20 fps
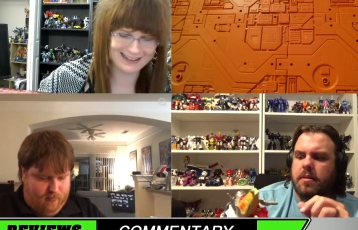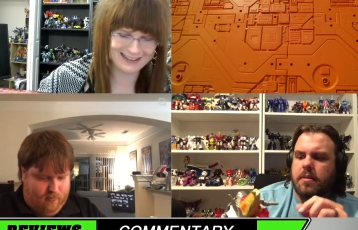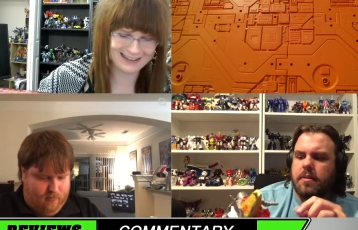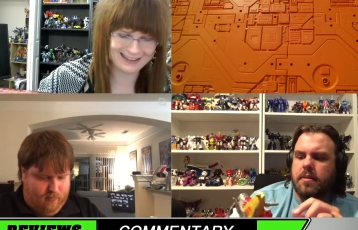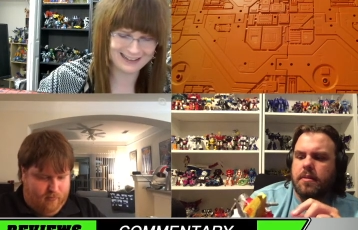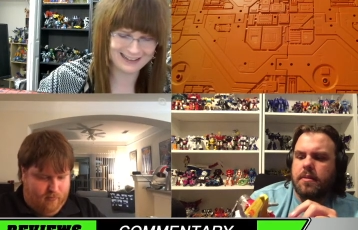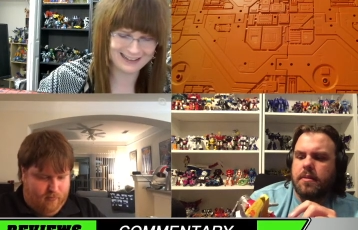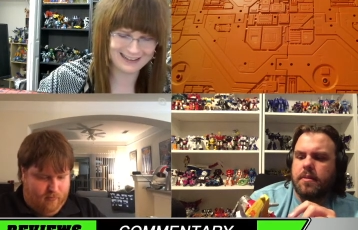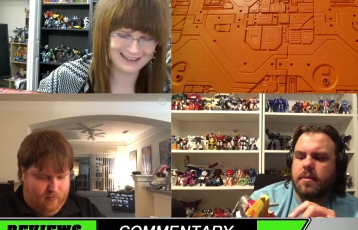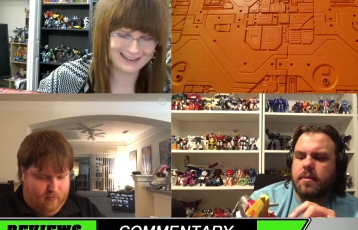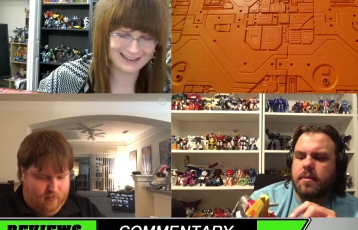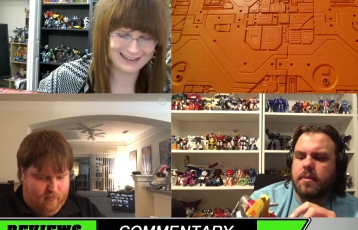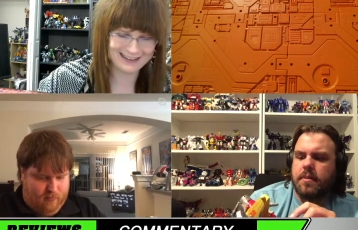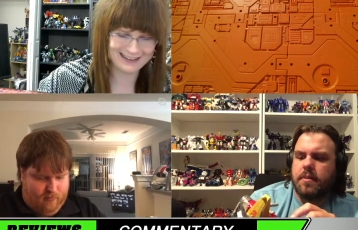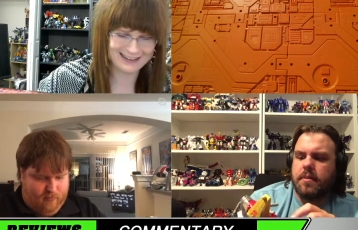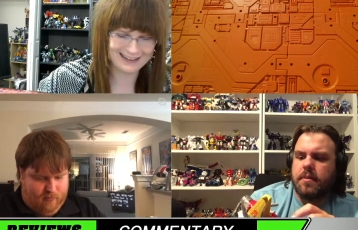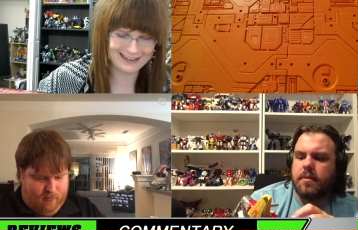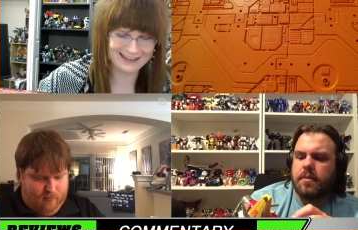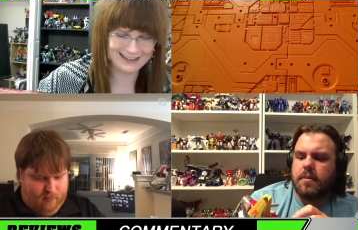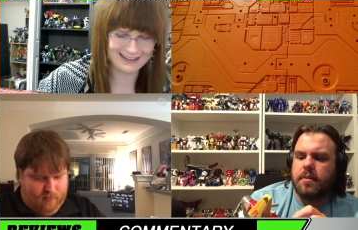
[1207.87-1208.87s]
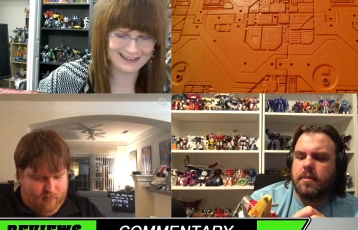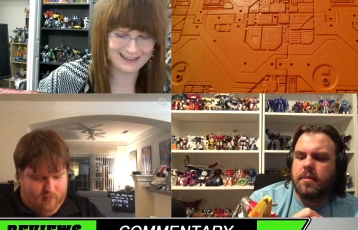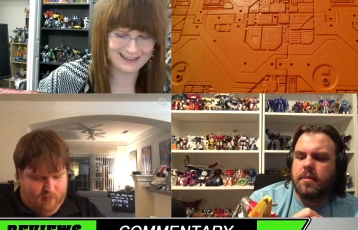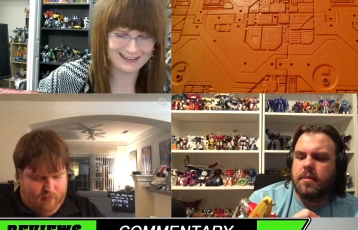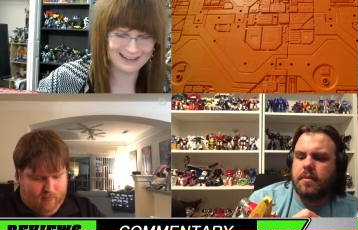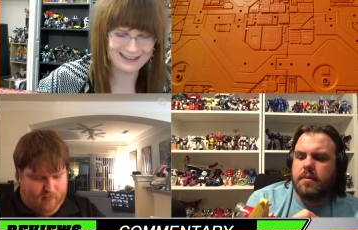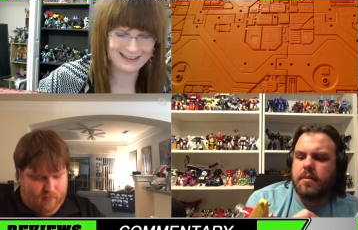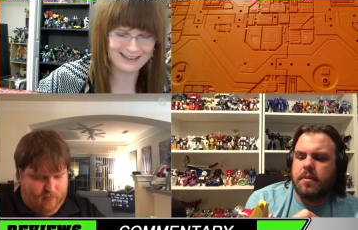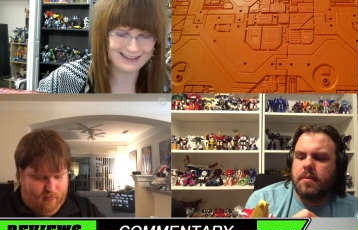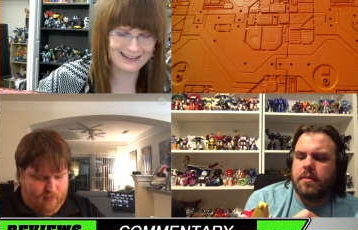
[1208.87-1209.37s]

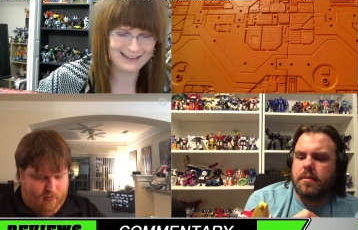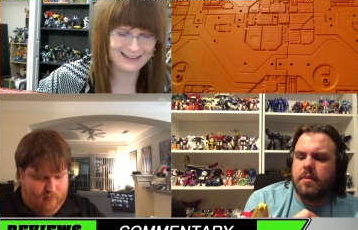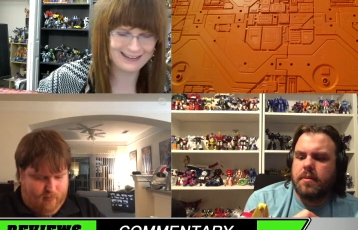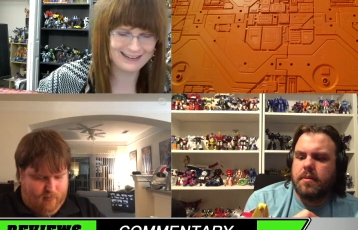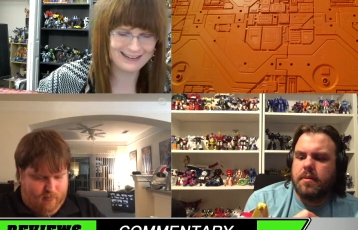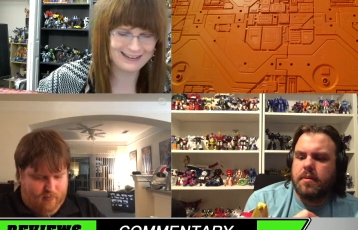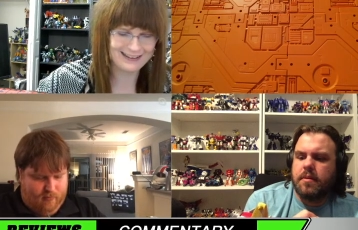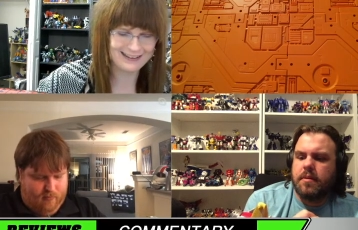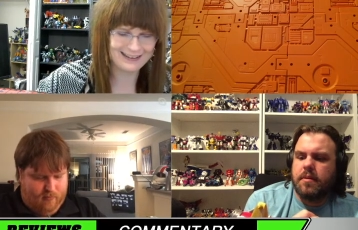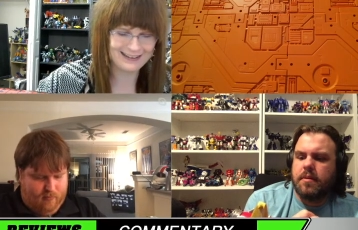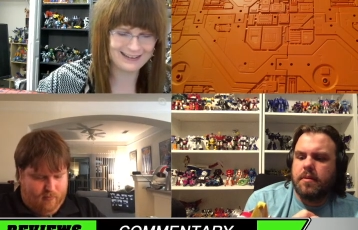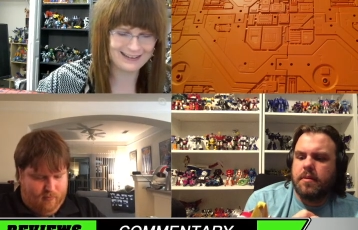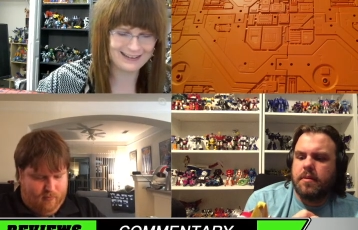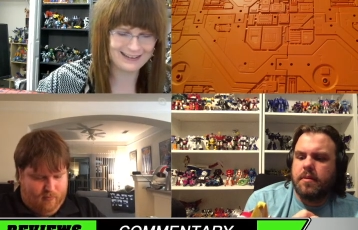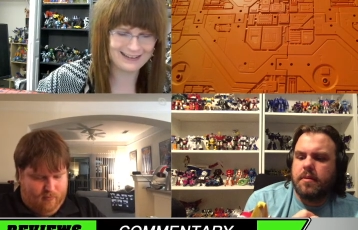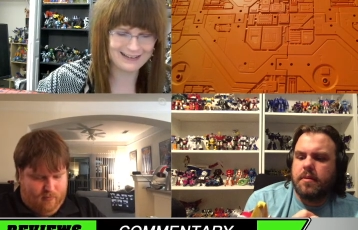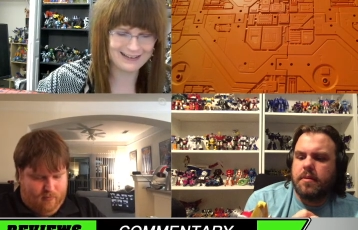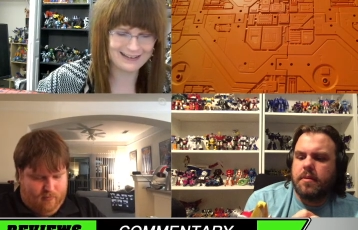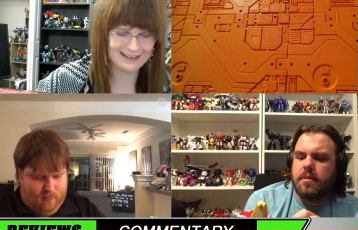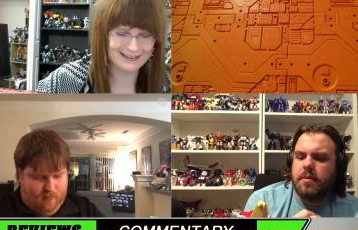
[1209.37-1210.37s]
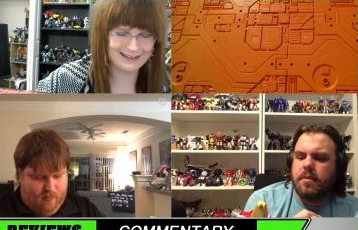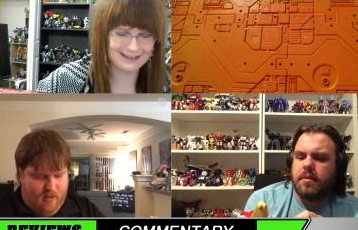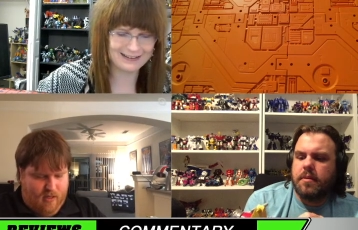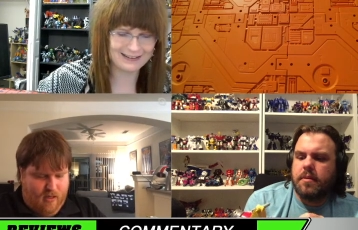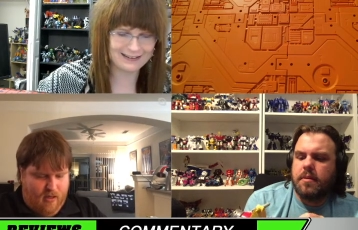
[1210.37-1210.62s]
Nothing is said.